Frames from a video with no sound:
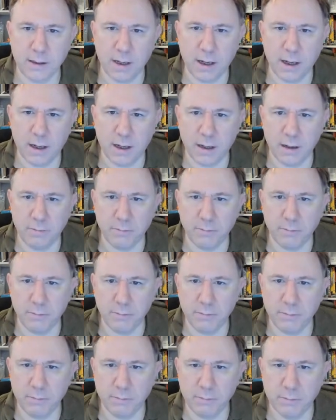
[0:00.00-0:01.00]

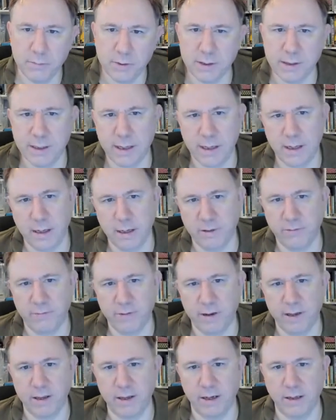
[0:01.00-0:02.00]
There's clearly
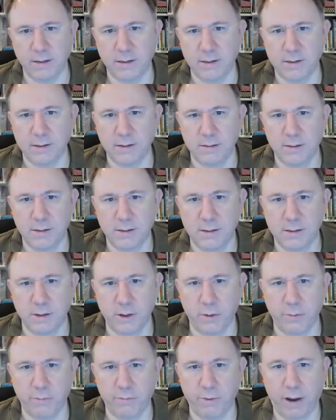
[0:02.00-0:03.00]
3 thins,
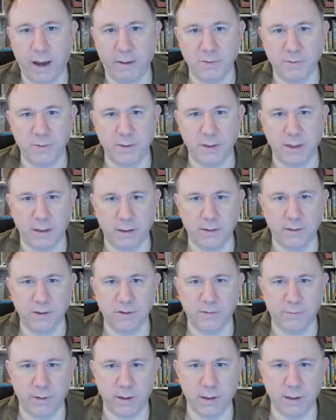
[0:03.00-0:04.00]
so perhaps we need
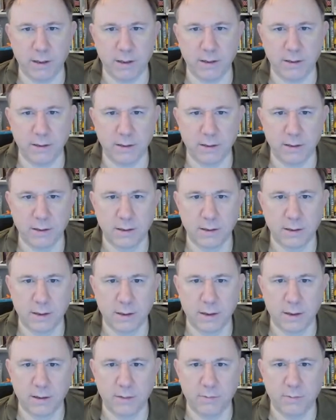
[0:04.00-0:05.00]
those 3 thins.
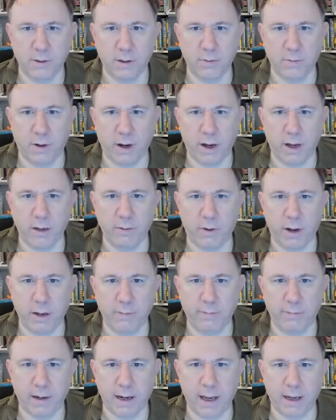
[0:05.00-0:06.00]
Blue, white,
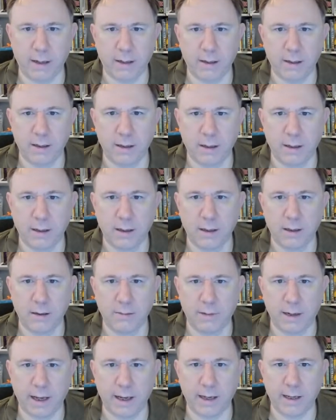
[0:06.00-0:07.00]
white, black,
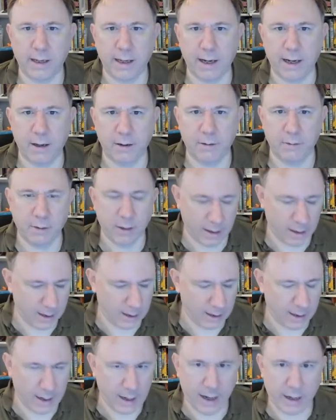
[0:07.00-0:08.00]
black, yellow.
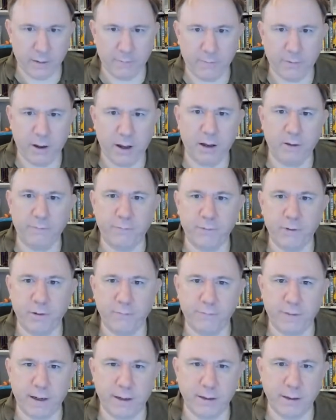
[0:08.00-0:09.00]
And apart from the
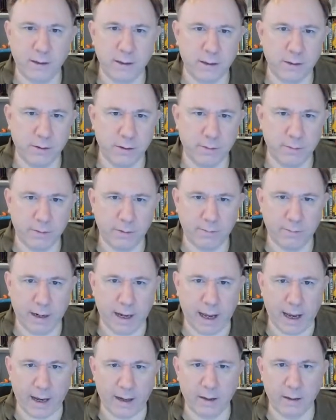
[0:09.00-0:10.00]
fact that there's only 1
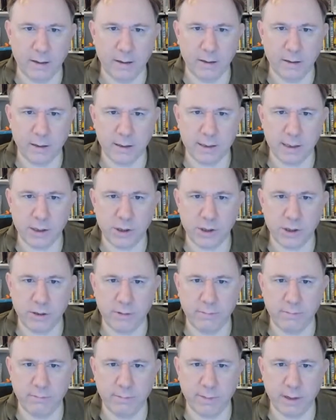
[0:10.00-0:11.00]
black, this
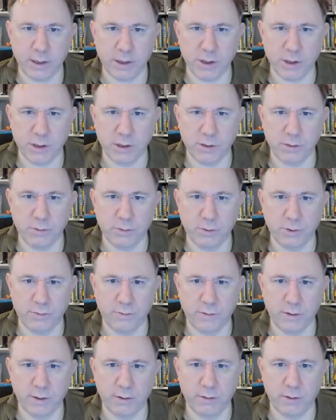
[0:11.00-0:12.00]
actually matches the
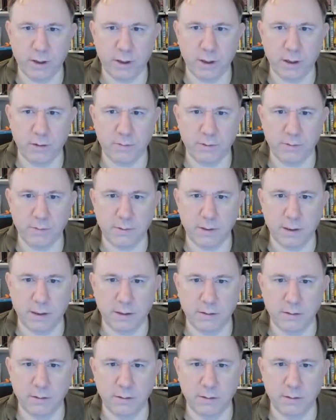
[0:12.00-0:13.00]
ordering on here as well.